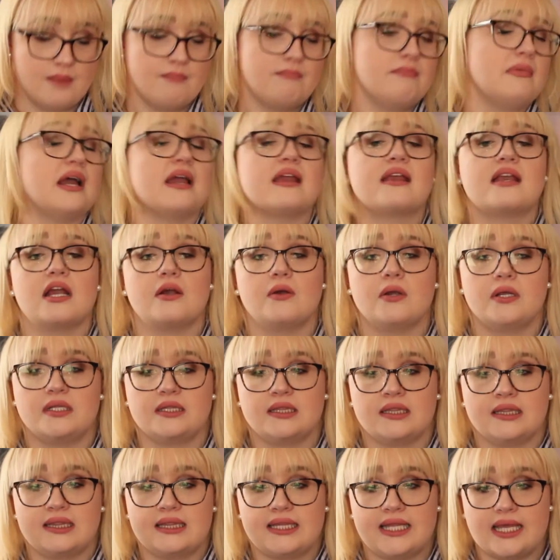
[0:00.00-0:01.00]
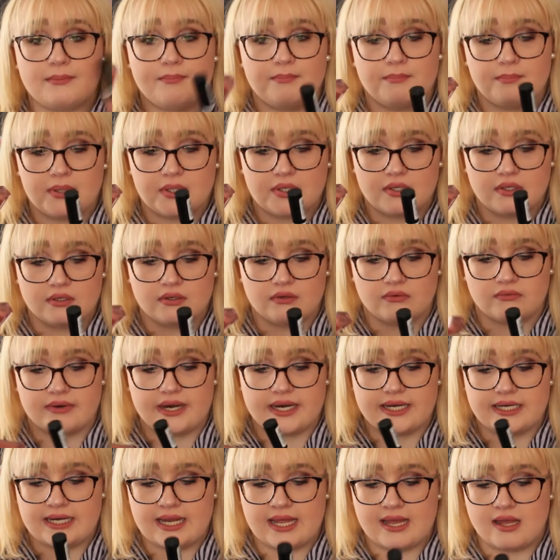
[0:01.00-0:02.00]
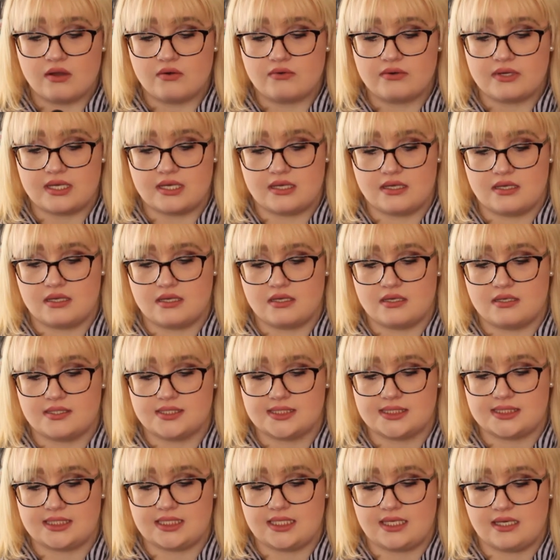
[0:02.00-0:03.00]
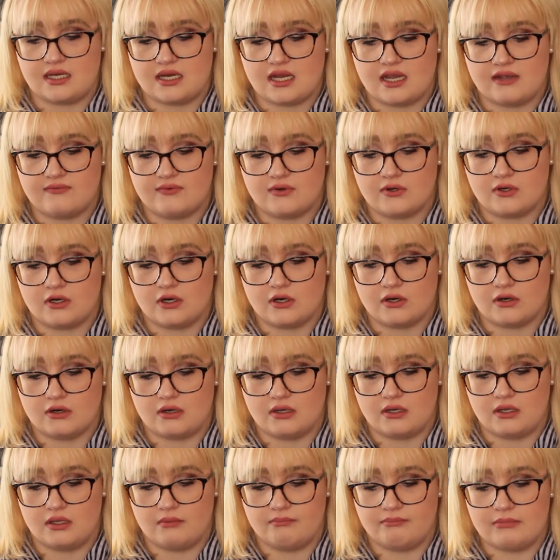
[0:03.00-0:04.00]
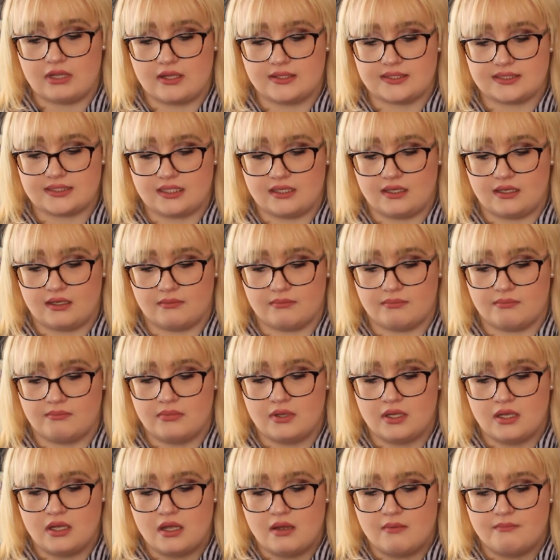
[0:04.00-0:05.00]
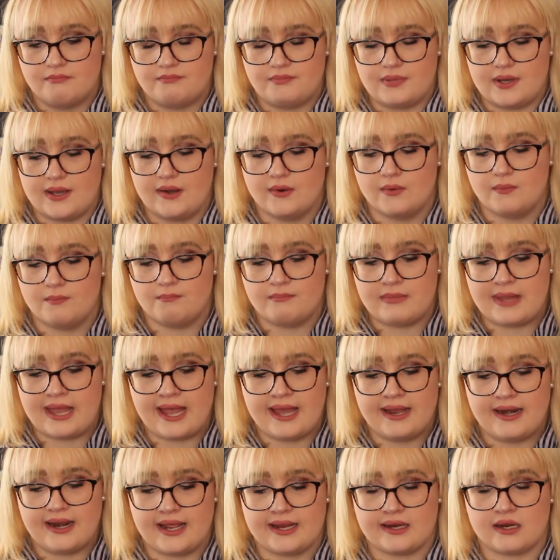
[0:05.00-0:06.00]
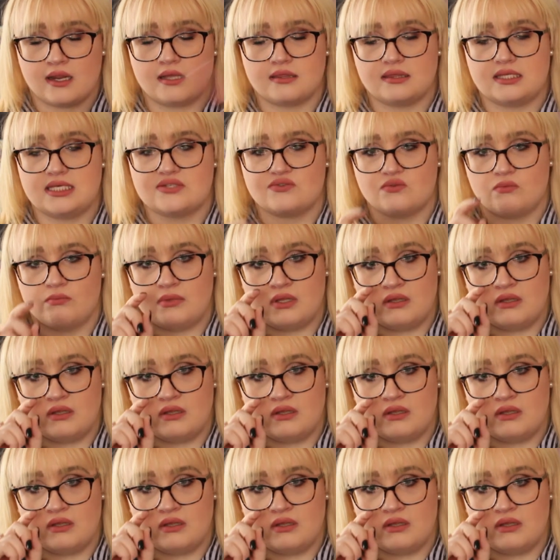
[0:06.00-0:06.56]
My current lip right now is the CoverGirl Melting Pout Matte. I got these from